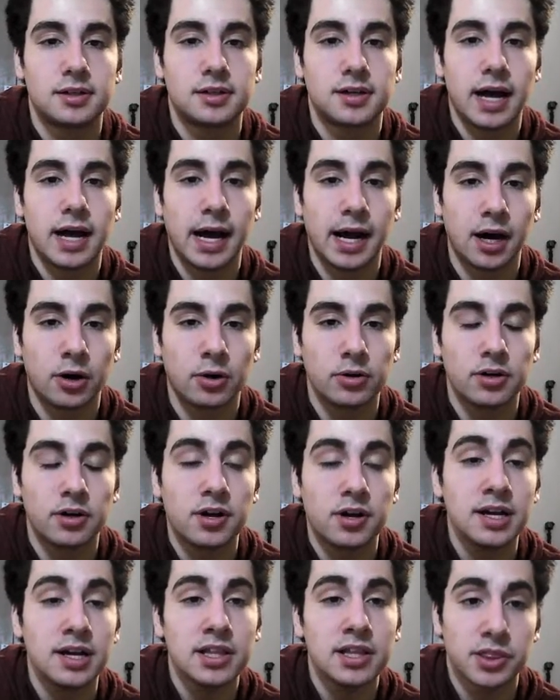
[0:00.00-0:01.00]
how.
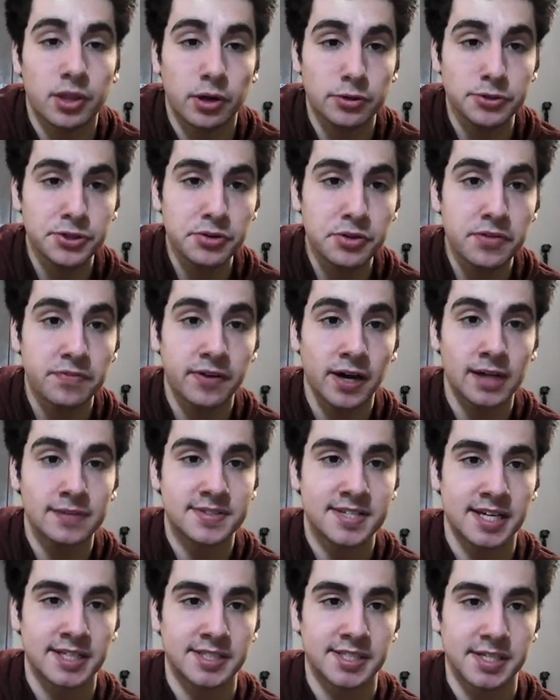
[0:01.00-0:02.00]
Those are the five
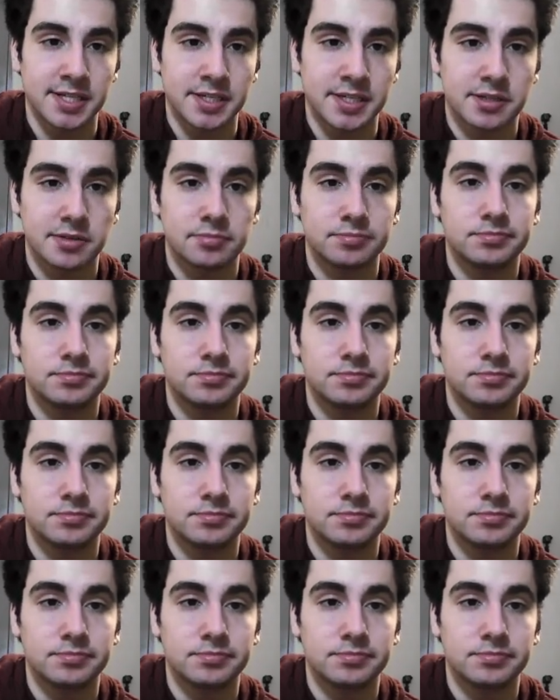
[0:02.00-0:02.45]
senses.